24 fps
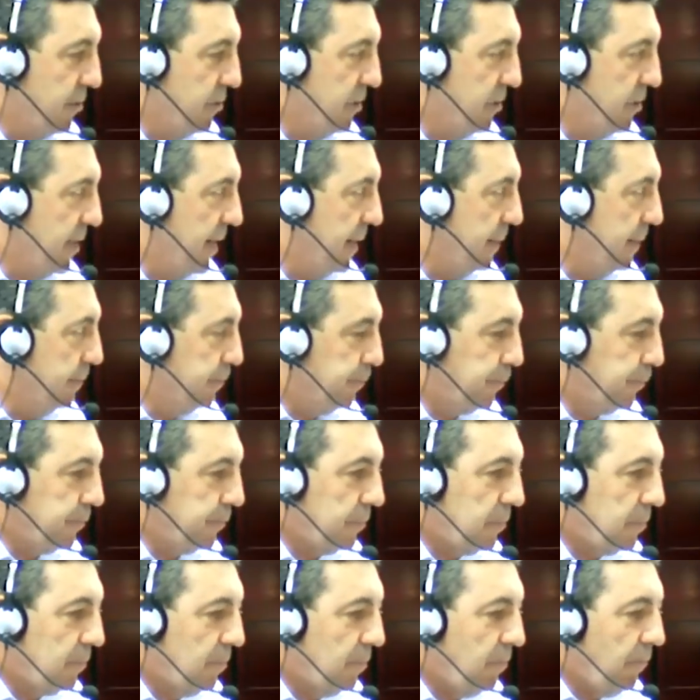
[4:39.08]
say.
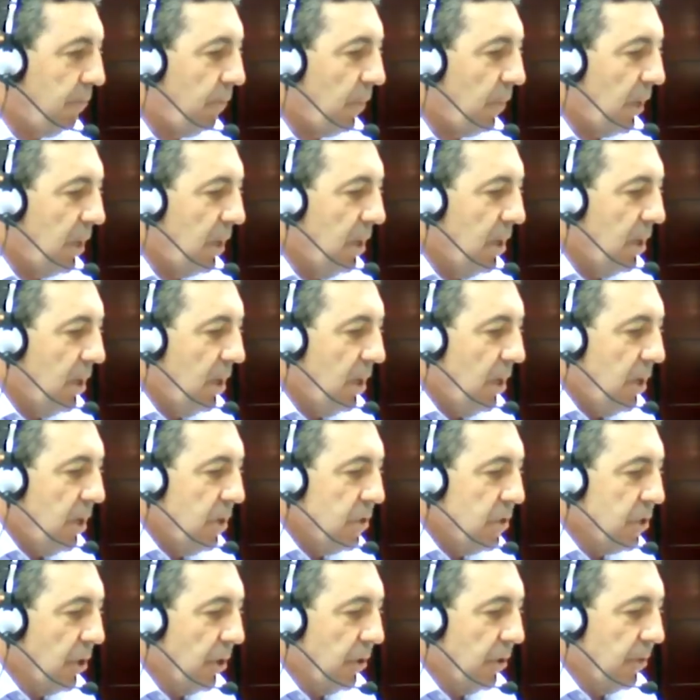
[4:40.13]

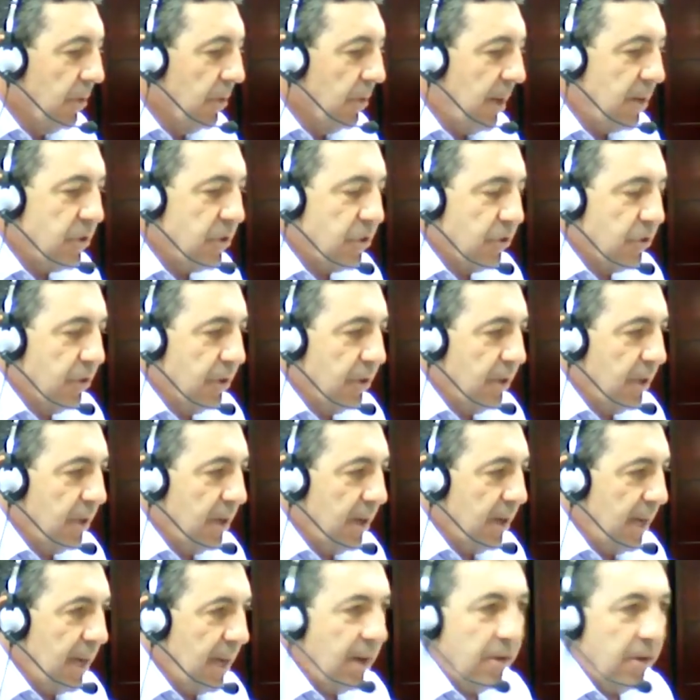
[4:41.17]
So the magistrate
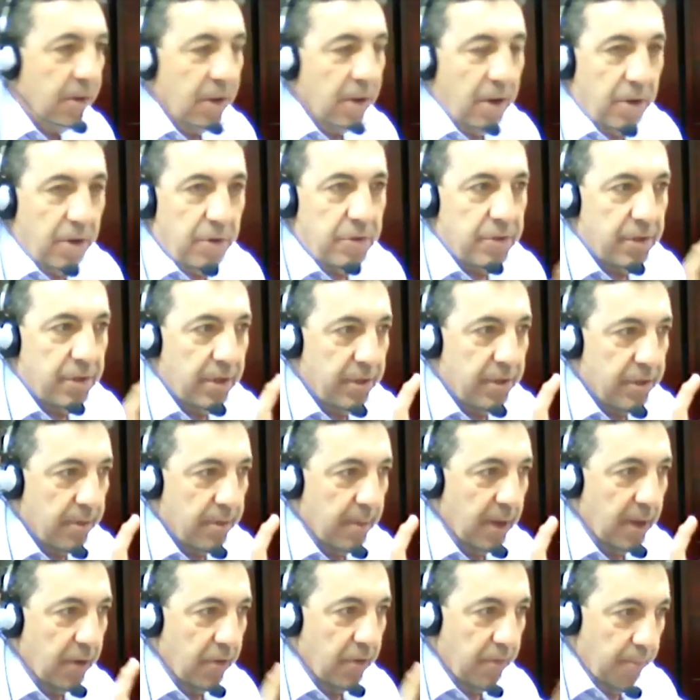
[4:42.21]
now knows that it's a
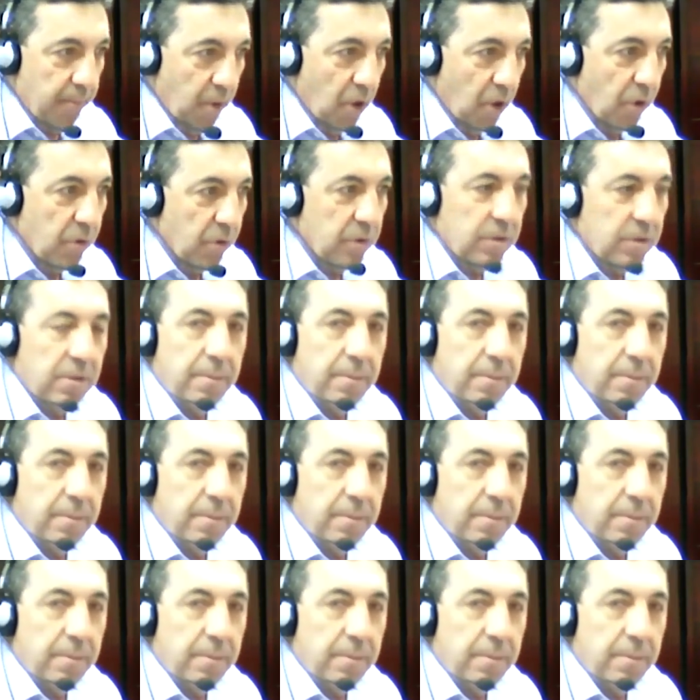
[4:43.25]
matter of blogs,